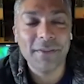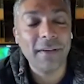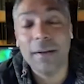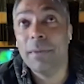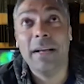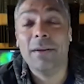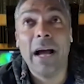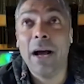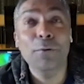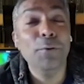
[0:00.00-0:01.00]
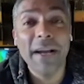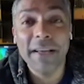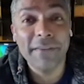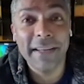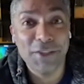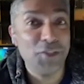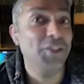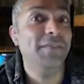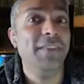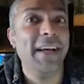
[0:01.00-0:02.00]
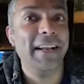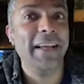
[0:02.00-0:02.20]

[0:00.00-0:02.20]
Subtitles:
and I'm like, how do I even achieve that?